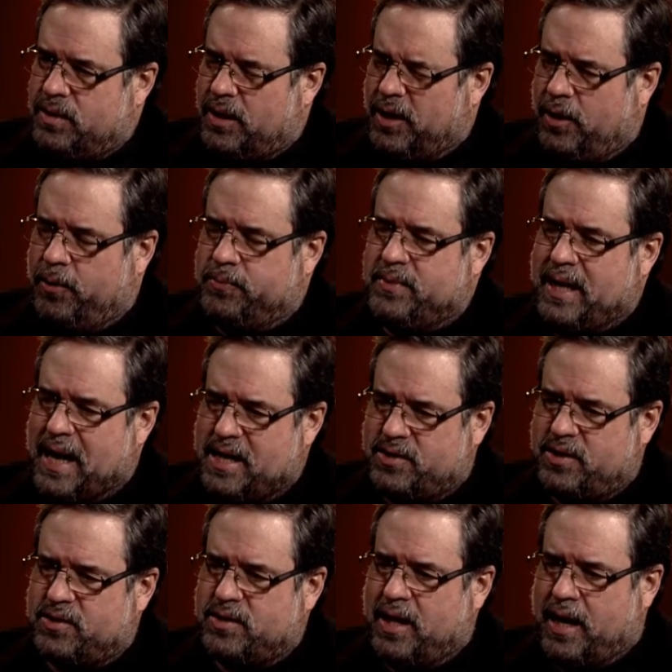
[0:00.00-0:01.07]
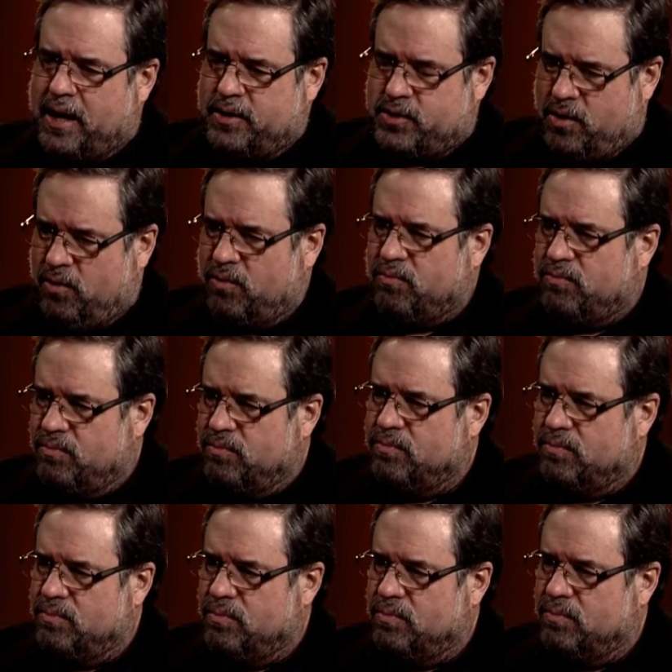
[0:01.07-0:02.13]
You know, NASA's got its own
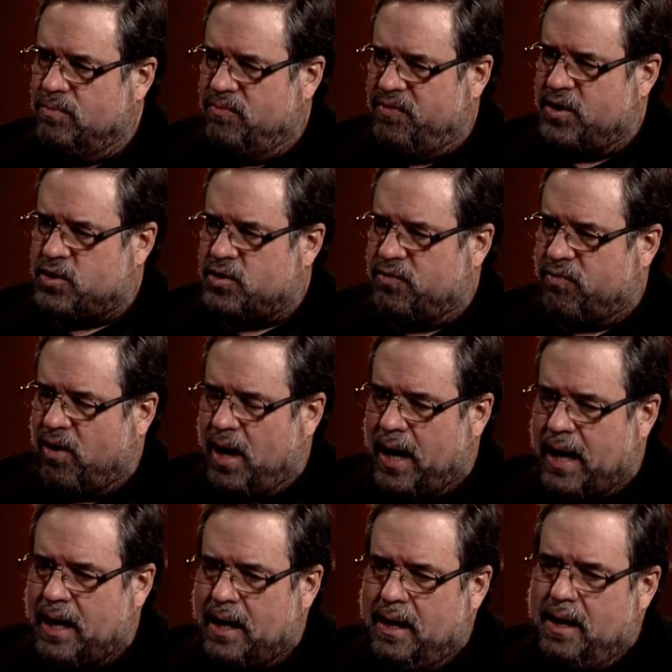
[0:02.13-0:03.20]
fish to fry